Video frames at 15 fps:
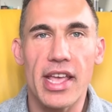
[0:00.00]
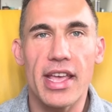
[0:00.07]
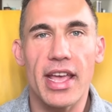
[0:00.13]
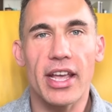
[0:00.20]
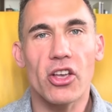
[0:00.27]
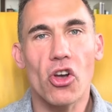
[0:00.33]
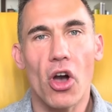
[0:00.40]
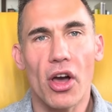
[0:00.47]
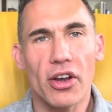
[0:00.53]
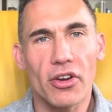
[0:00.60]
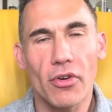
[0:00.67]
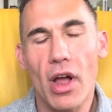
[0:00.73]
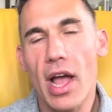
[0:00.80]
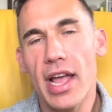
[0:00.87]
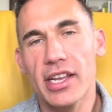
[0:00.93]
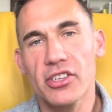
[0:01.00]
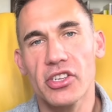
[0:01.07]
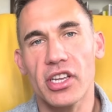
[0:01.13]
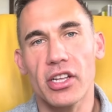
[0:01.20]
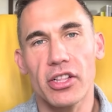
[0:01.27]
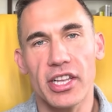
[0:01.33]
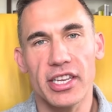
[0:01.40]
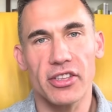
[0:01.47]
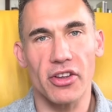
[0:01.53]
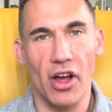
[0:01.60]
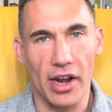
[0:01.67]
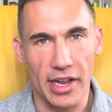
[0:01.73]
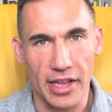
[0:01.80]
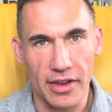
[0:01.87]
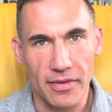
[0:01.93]
It caught her eye and she clicked
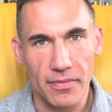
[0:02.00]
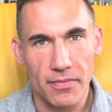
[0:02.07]
on it.